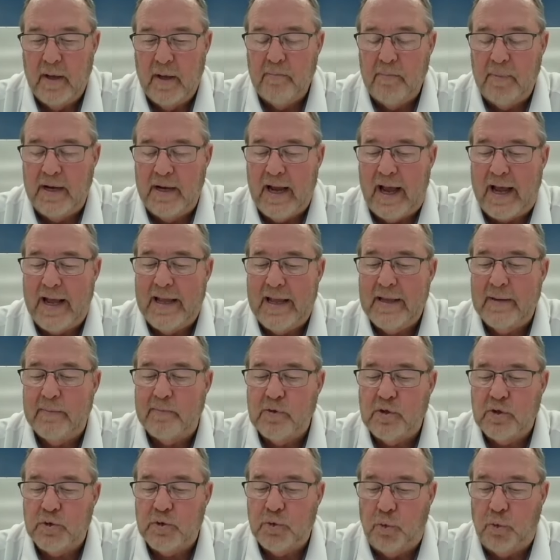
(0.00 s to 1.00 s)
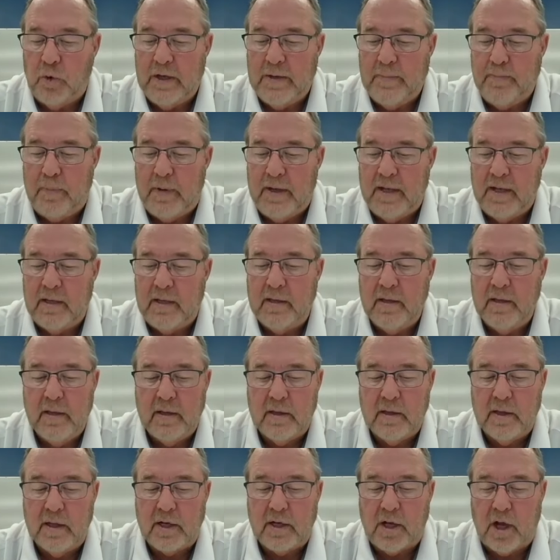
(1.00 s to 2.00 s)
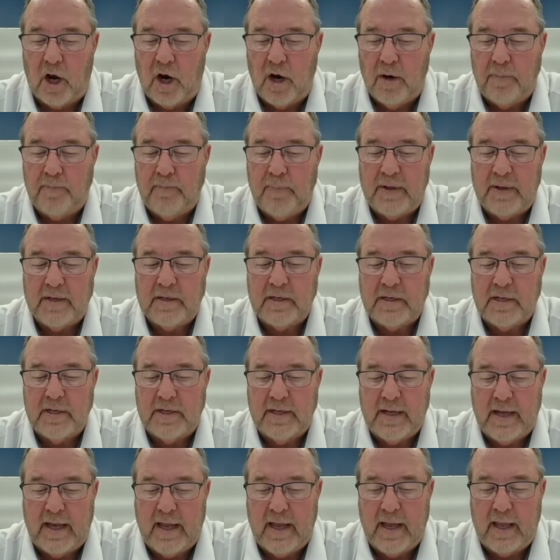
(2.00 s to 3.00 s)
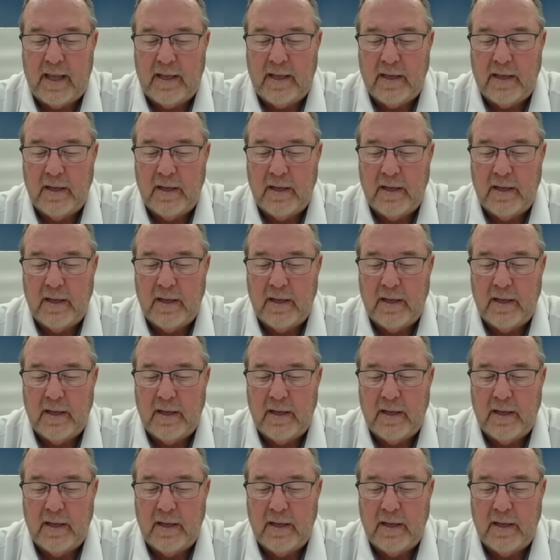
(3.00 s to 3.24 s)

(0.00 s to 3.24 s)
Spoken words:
but I am sweeping the carpet today.